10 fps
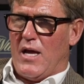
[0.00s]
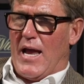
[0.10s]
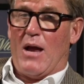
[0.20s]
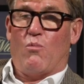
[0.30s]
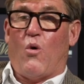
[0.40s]

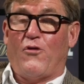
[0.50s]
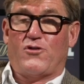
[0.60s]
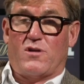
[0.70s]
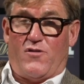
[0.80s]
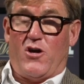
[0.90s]
It wants
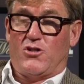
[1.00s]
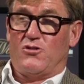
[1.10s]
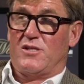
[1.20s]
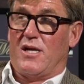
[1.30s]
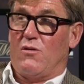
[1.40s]
the virtue
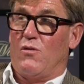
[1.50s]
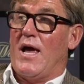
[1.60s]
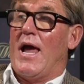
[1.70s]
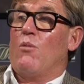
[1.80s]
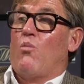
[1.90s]
signal.
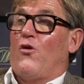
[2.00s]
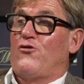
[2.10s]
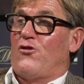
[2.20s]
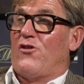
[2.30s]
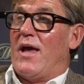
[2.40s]
It wants to
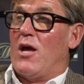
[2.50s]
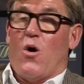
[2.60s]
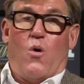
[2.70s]
say,